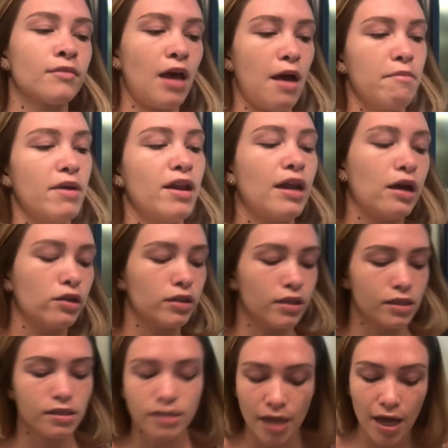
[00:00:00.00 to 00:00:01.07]
I've been out in the
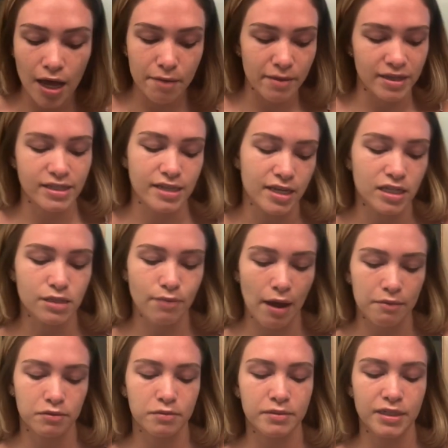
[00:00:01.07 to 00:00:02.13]
sun, my skin's
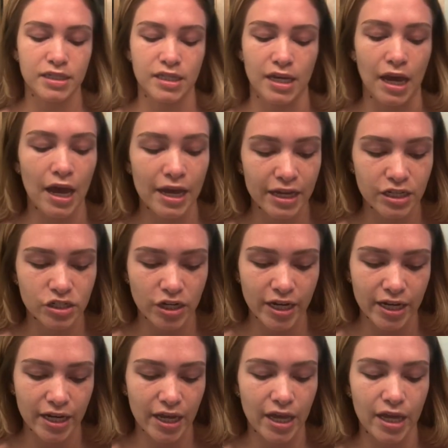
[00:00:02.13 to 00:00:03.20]
probably
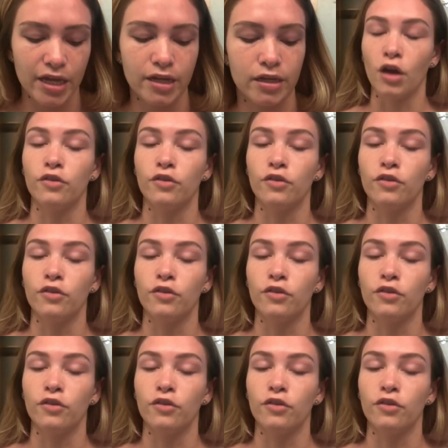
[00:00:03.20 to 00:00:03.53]
dehydrated.